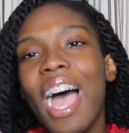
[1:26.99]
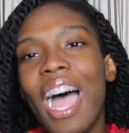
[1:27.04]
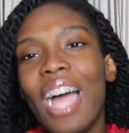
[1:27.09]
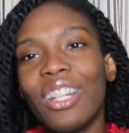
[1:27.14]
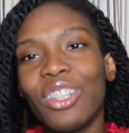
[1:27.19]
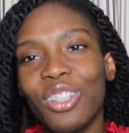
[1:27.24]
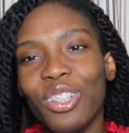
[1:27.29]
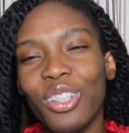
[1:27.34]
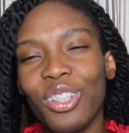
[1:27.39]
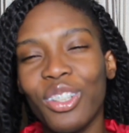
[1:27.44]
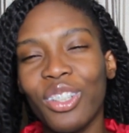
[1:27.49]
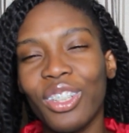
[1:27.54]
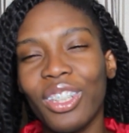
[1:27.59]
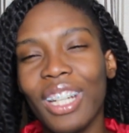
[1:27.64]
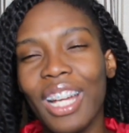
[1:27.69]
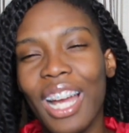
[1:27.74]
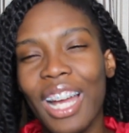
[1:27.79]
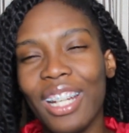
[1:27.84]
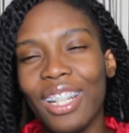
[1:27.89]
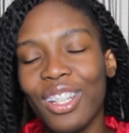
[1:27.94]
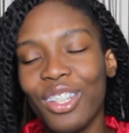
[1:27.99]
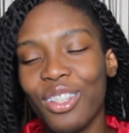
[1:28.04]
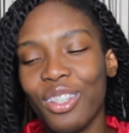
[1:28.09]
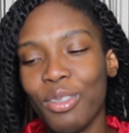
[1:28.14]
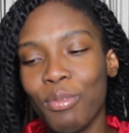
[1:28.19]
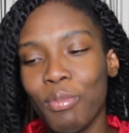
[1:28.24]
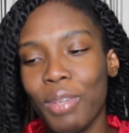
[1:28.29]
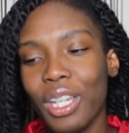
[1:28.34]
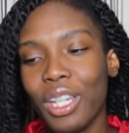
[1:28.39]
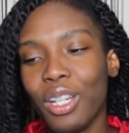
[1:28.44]
I turned kind of
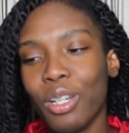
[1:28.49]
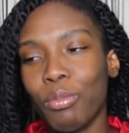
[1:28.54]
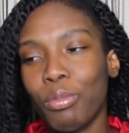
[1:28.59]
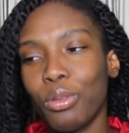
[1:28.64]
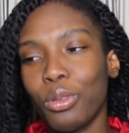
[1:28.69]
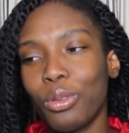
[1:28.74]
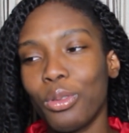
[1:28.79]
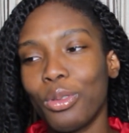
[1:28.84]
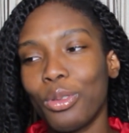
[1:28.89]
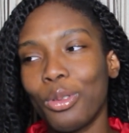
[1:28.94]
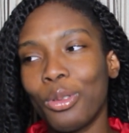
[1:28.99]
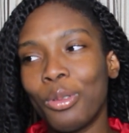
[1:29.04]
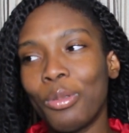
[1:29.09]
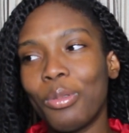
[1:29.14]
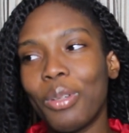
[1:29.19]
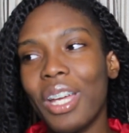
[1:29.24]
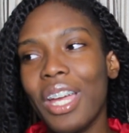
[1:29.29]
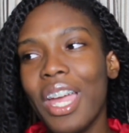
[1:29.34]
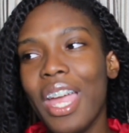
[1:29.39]
to makeup YouTube,